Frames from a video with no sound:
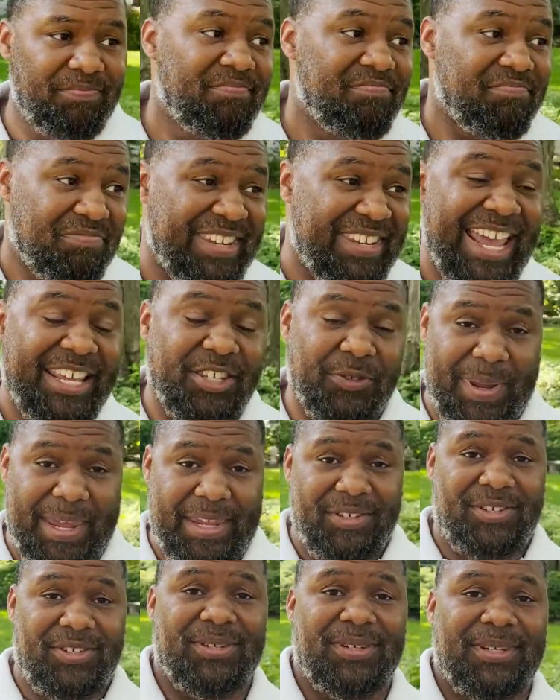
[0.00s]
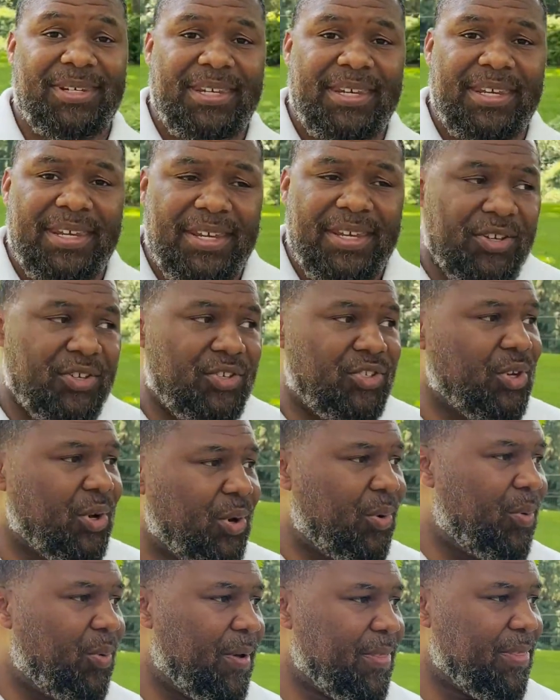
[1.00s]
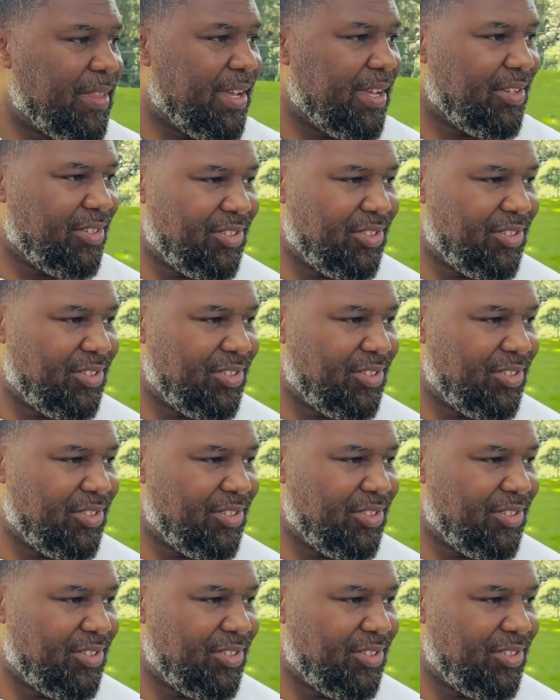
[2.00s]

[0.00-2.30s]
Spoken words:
tax base. So one thing